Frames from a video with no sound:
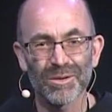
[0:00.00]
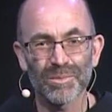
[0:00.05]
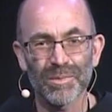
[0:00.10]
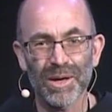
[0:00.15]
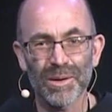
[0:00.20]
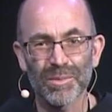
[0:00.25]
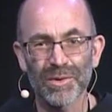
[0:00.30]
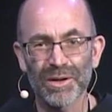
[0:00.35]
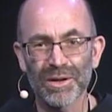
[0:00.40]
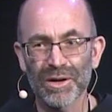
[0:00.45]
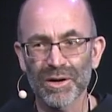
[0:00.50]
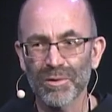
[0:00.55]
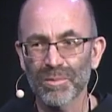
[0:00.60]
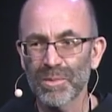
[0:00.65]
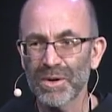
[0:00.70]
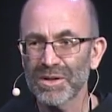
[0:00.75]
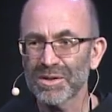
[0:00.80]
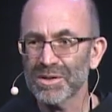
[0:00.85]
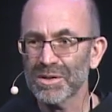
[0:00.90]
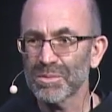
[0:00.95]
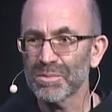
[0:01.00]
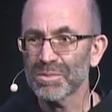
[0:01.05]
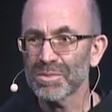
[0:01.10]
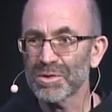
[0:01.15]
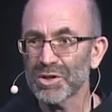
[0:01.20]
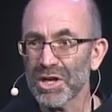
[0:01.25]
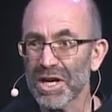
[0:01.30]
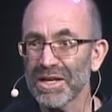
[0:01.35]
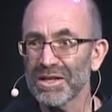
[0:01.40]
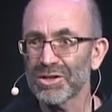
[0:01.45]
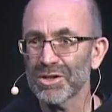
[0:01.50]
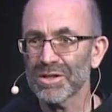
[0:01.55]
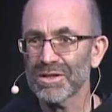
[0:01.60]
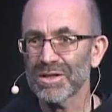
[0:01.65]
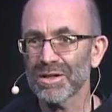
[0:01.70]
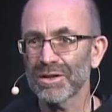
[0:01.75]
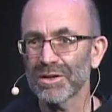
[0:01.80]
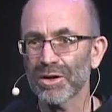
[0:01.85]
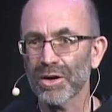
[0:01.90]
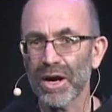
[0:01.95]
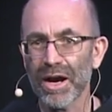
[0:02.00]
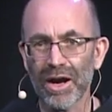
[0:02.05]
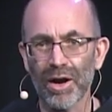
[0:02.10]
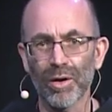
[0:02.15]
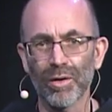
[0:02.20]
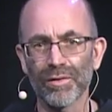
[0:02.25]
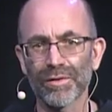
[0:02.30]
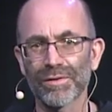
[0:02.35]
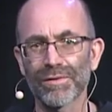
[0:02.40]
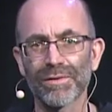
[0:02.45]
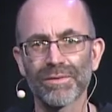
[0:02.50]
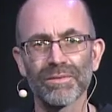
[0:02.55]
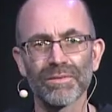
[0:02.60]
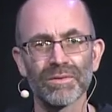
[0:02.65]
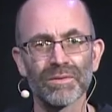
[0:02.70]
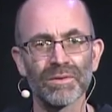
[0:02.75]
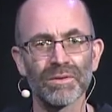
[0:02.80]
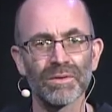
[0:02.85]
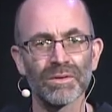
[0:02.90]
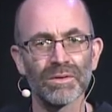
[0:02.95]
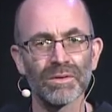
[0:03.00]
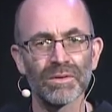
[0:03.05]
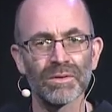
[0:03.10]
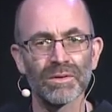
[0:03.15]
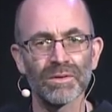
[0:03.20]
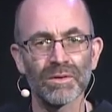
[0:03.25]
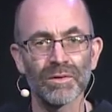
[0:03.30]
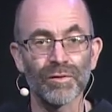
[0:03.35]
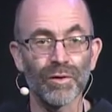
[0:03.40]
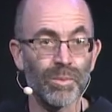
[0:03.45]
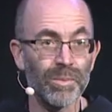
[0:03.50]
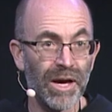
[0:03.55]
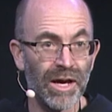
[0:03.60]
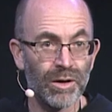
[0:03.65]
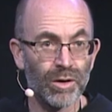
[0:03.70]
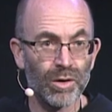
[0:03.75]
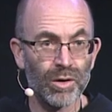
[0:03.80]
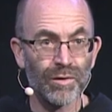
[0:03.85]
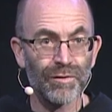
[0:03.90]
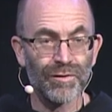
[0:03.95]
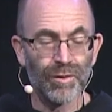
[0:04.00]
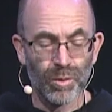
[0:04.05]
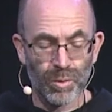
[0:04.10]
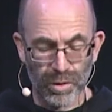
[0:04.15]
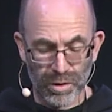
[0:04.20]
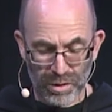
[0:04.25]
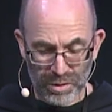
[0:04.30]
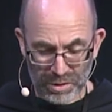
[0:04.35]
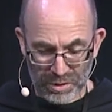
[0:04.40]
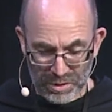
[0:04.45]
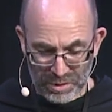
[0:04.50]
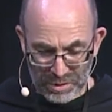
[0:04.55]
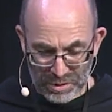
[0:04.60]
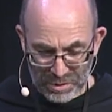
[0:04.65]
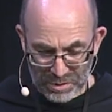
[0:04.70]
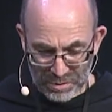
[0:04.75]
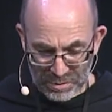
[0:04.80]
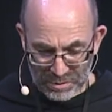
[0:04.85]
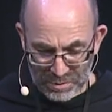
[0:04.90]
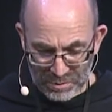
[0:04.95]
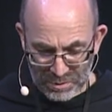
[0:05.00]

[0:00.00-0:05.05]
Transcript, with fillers: Maybe there have been some changes in your health, for better or for worse.